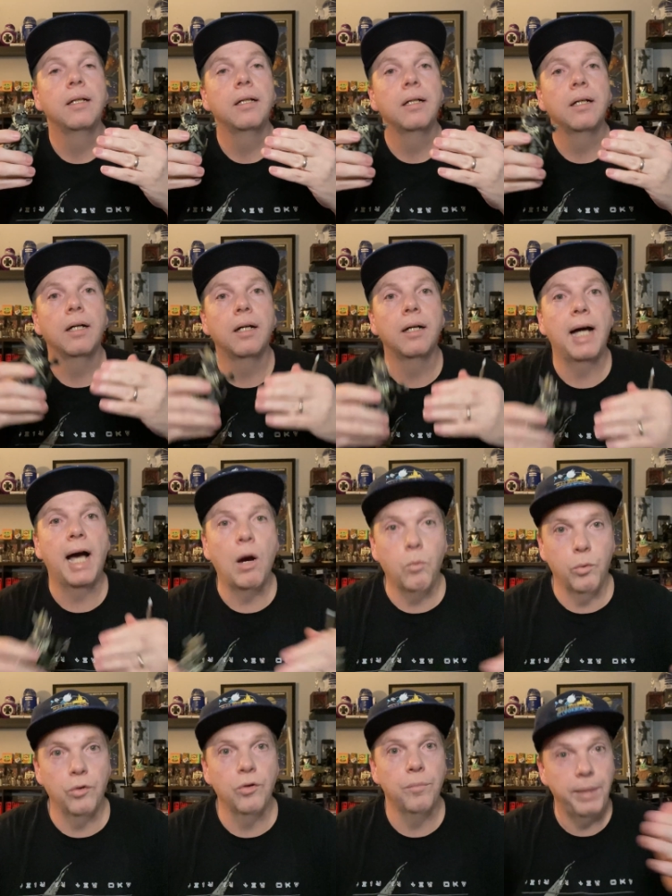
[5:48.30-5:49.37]
how
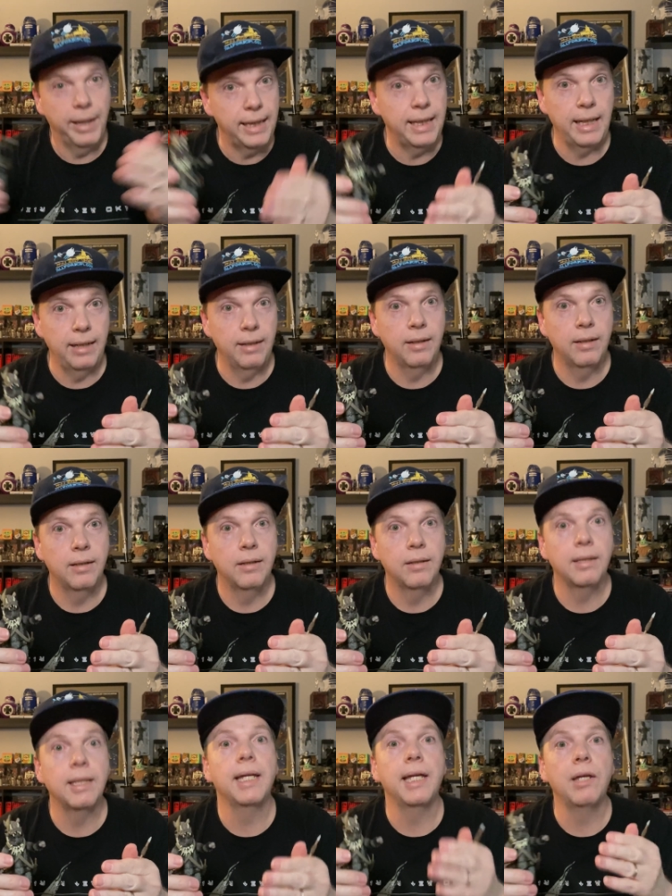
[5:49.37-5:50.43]
we were making
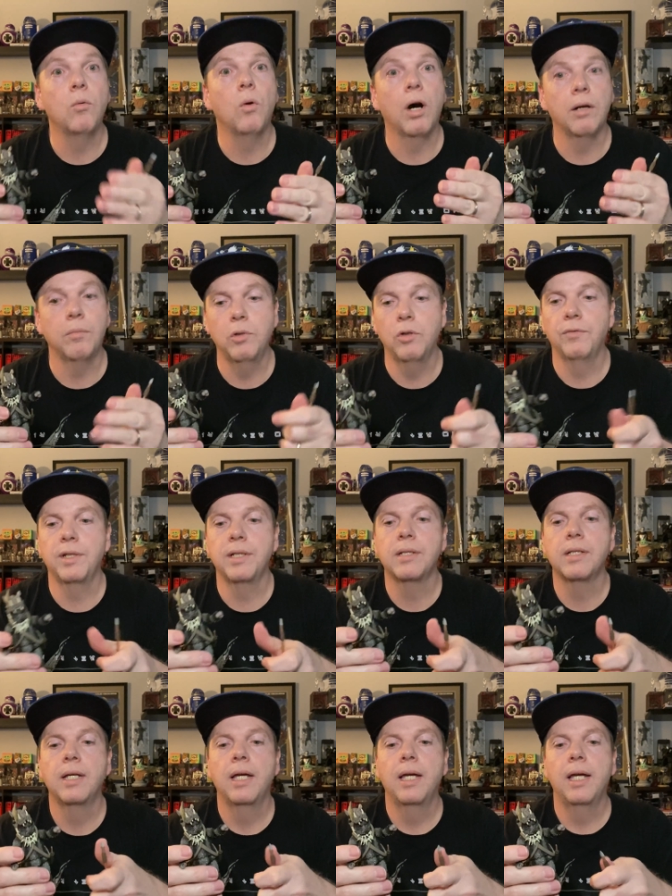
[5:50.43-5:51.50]
the Ewok
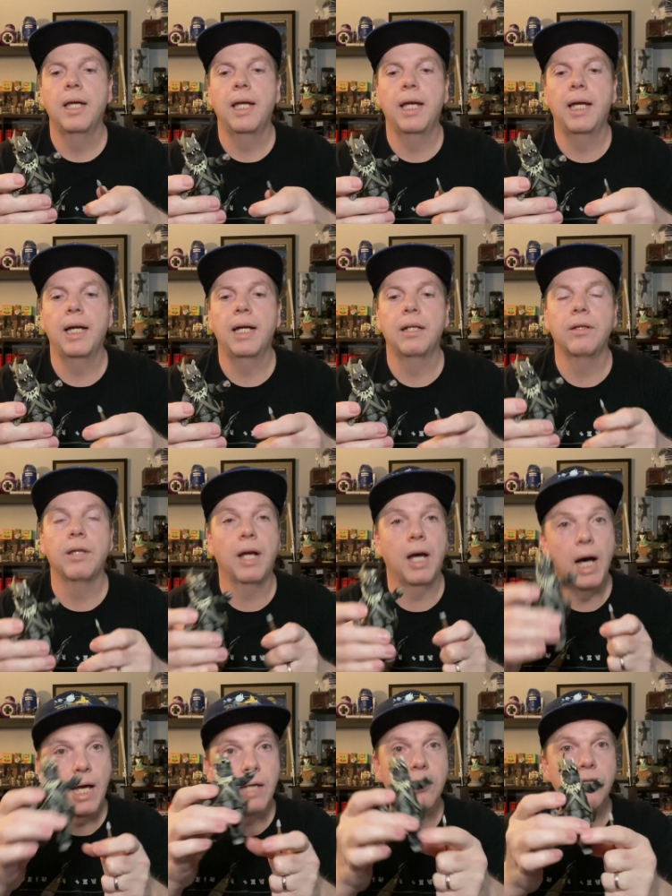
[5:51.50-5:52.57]
movies. And the
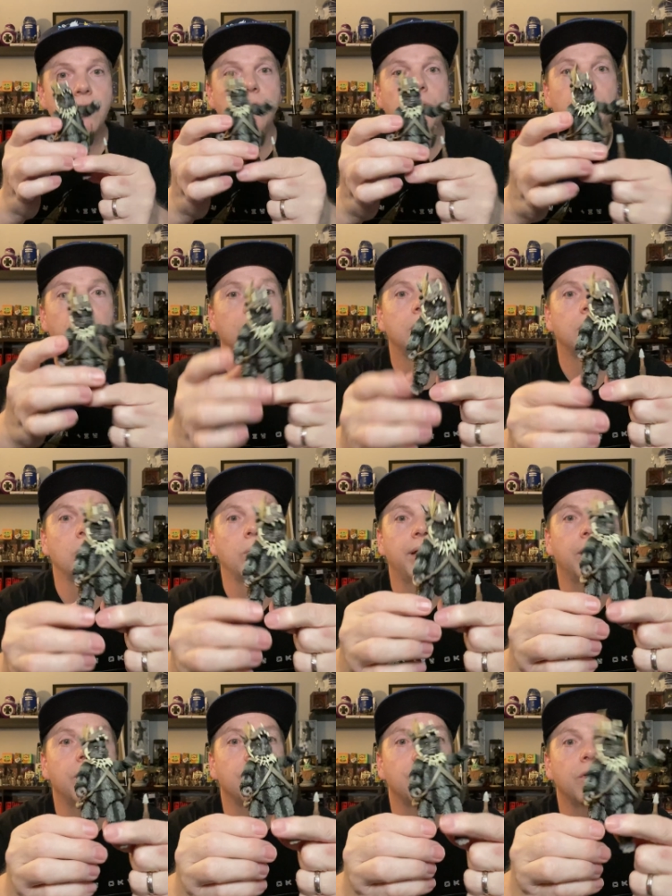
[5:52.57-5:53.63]
costume,
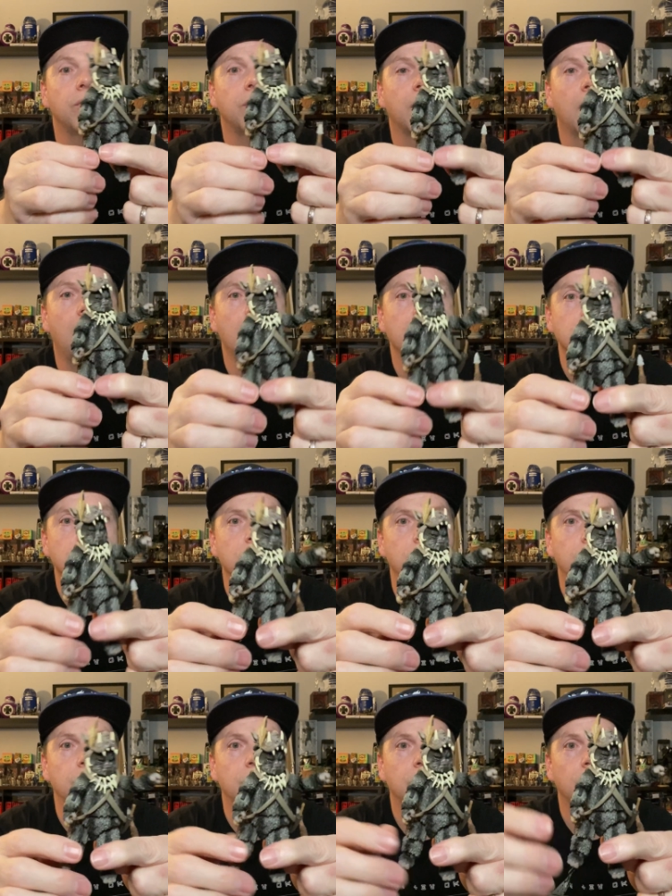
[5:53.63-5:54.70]
we interviewed
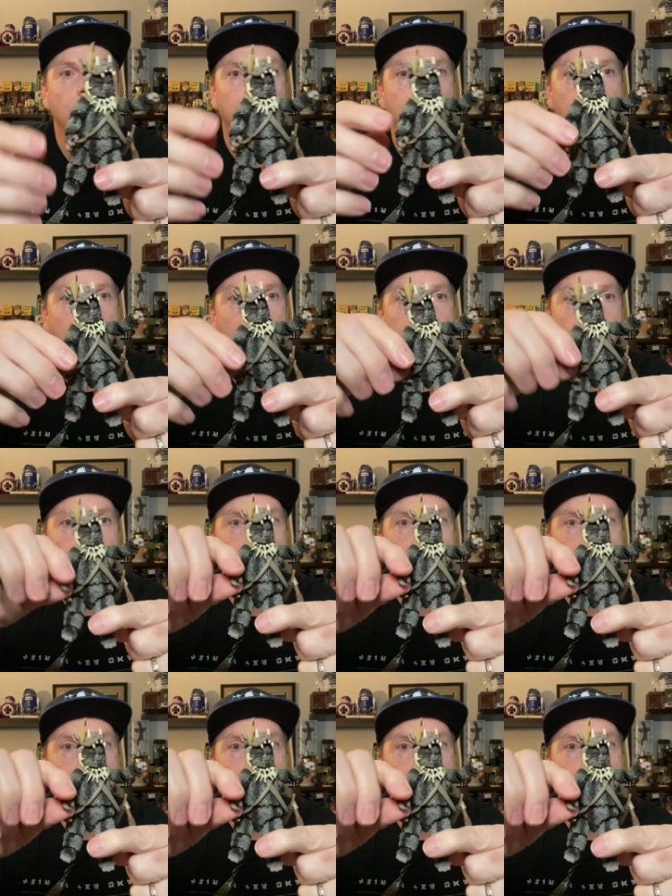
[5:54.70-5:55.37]
one of the costume